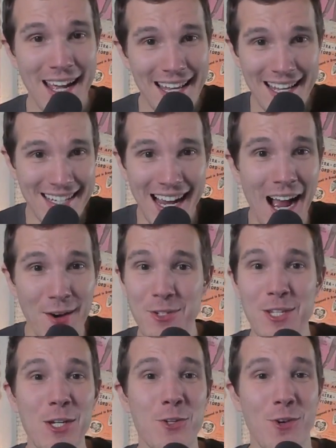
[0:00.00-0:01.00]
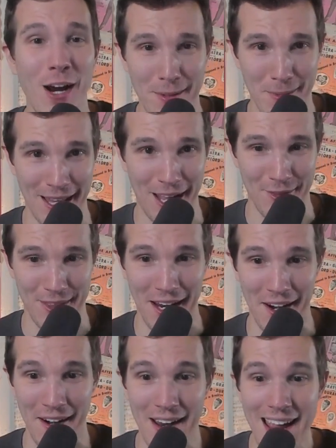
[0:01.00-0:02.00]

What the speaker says: This guy was incredible out there.